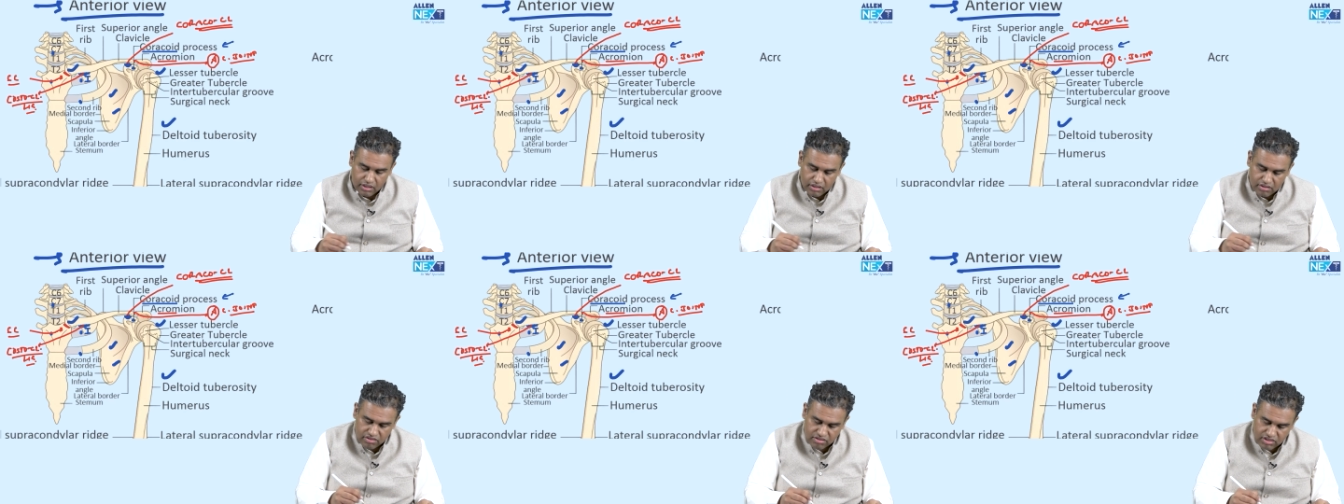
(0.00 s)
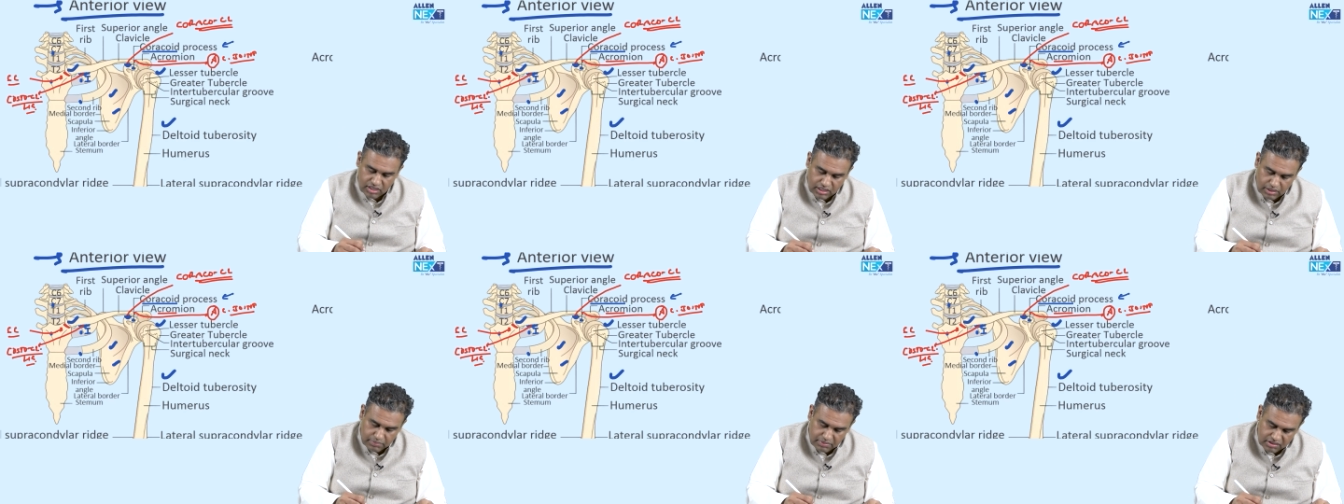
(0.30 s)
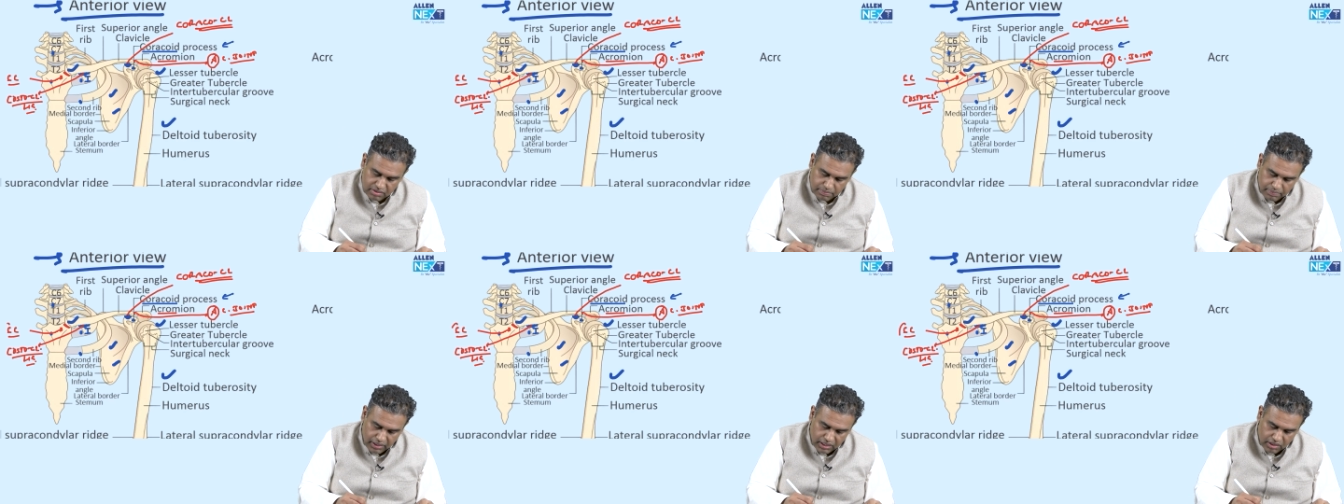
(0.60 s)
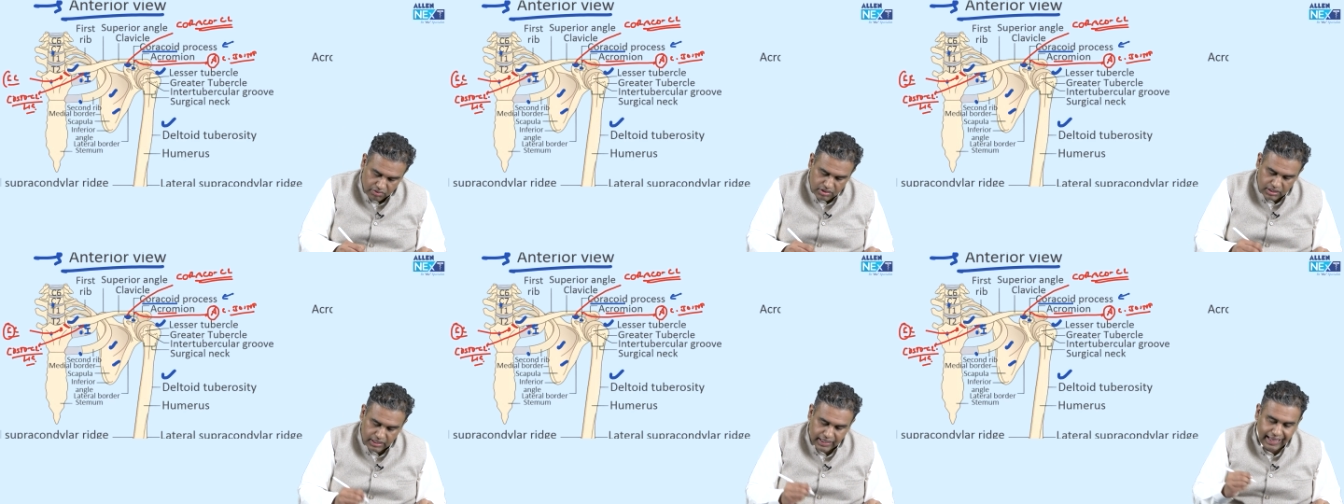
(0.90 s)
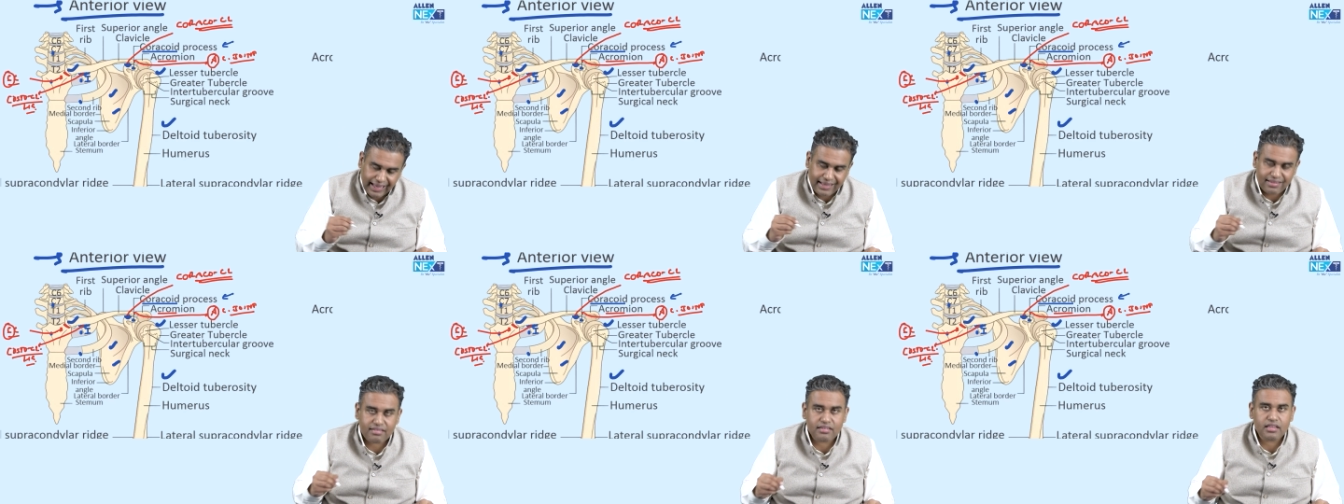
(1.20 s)
Sternum is a part of the
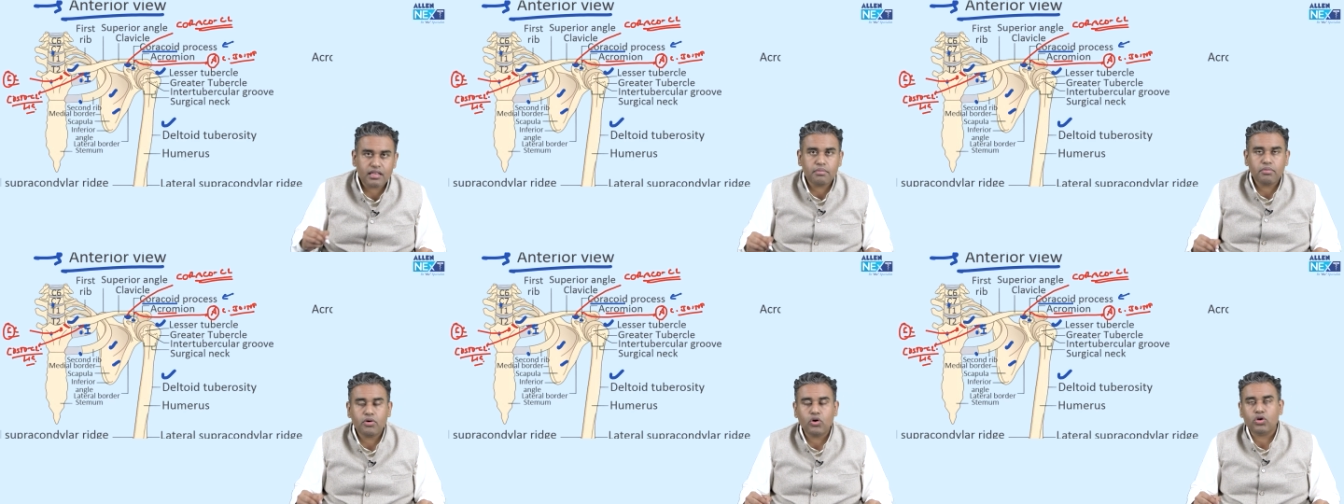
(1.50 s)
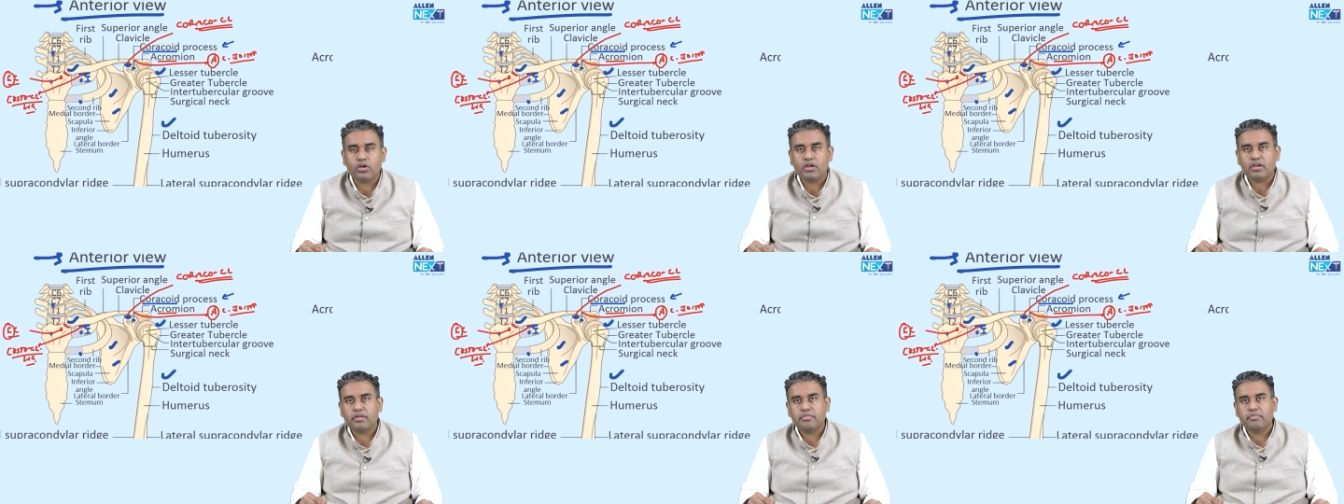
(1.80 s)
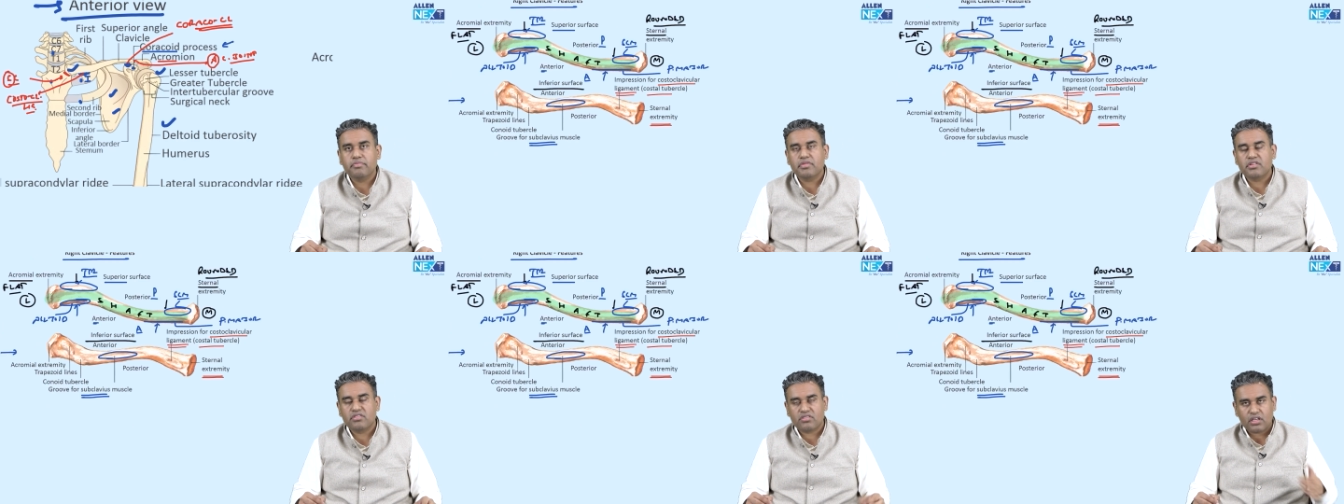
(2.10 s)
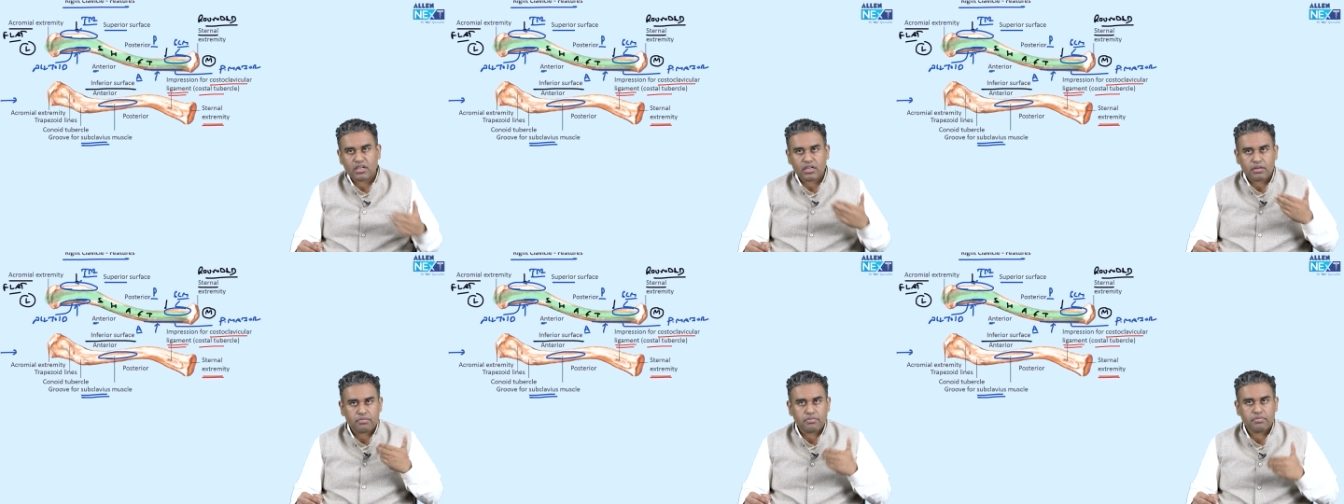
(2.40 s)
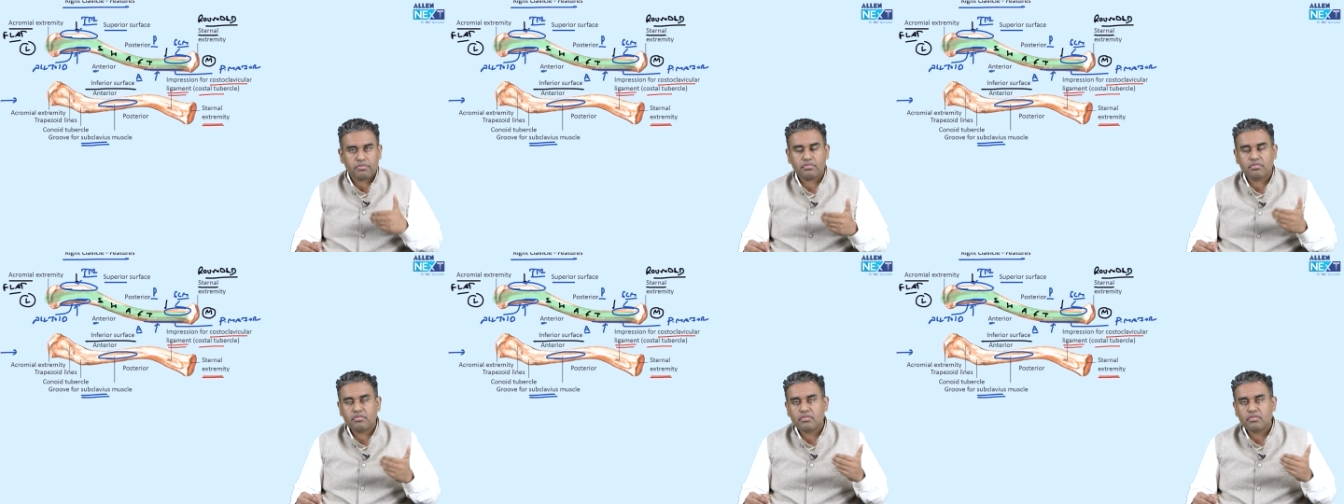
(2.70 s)
axial bone, the sternum.